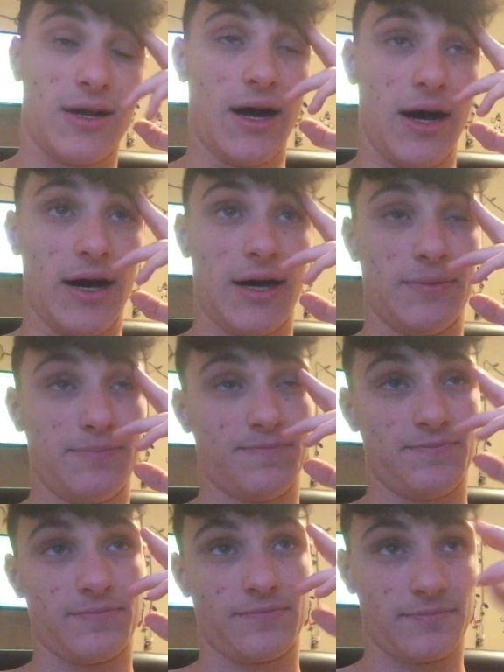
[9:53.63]

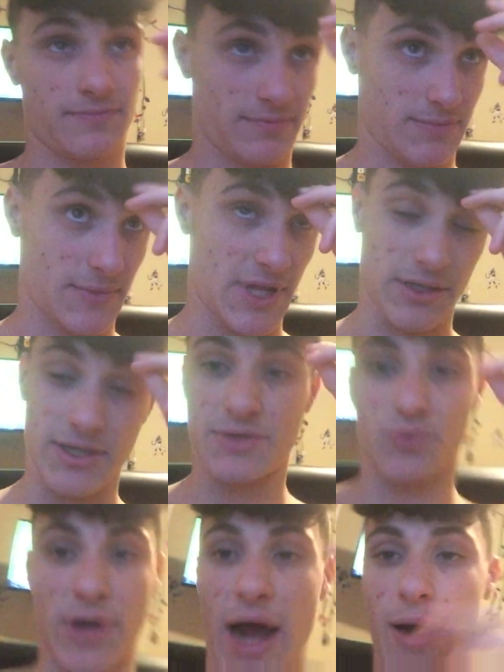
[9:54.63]
At
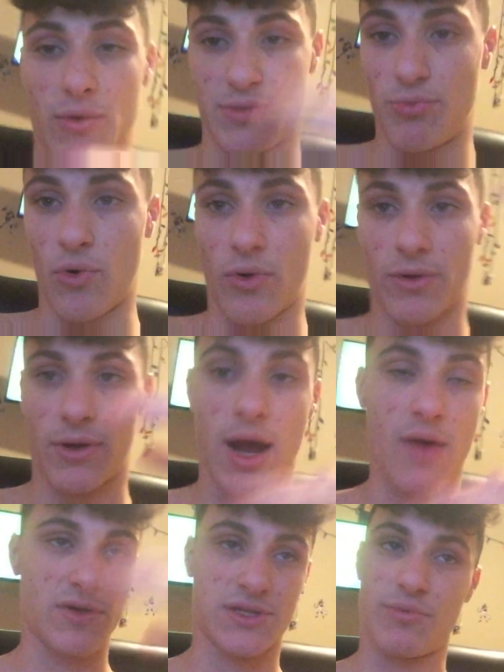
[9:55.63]
least when I was born.
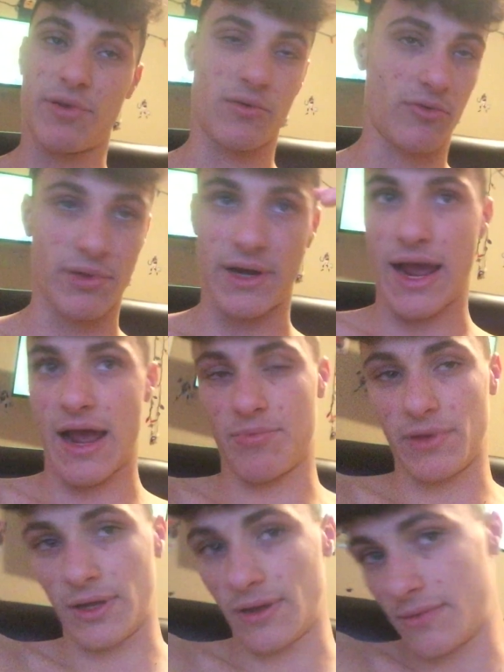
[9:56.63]
Obviously, people have been
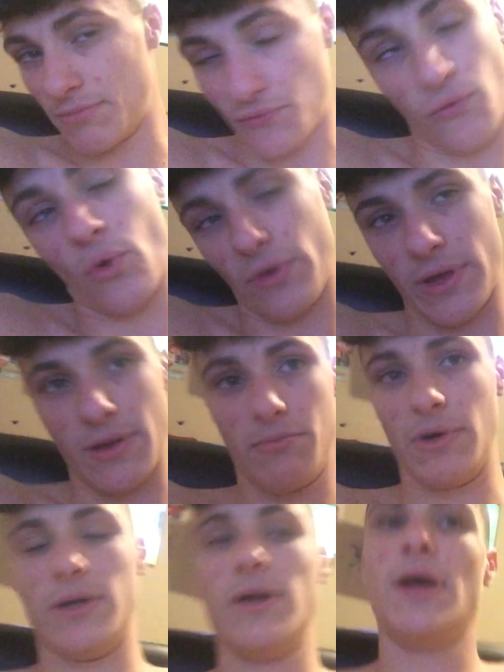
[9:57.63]
happy before
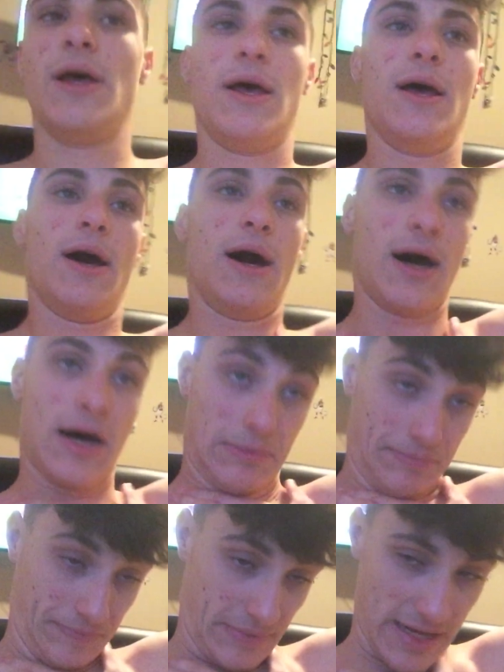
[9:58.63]
then, but
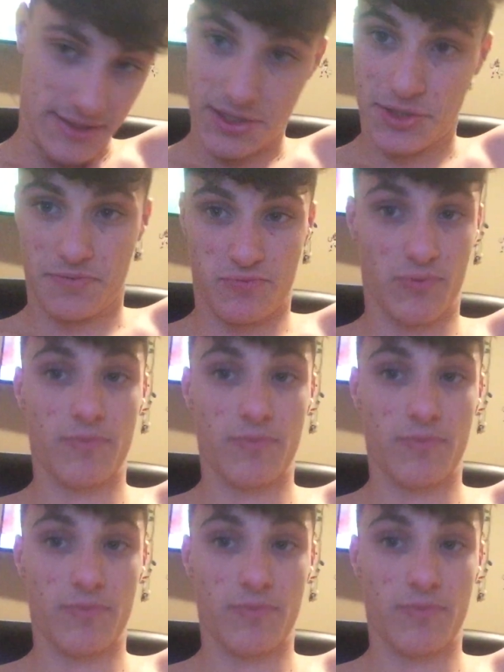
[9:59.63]
It's